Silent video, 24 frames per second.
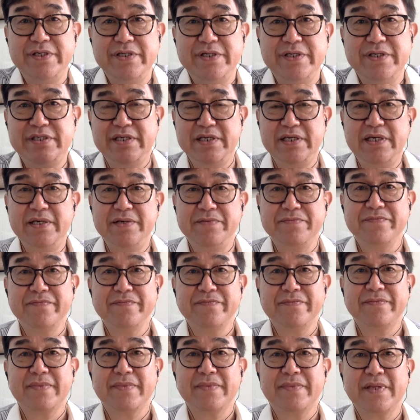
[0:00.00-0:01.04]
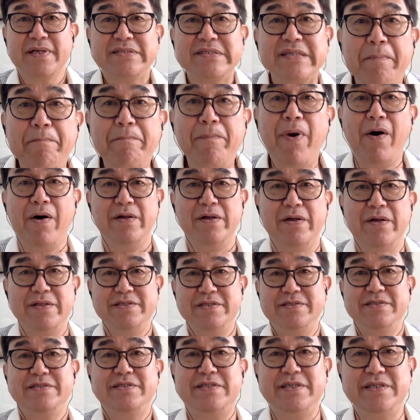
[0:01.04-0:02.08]
the support
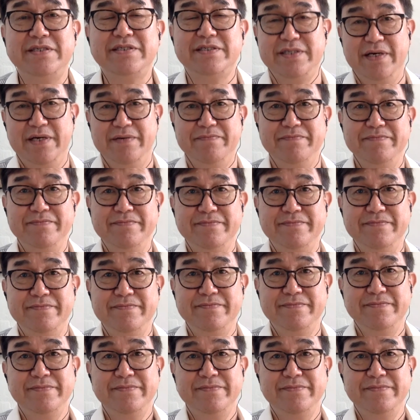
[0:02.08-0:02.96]
system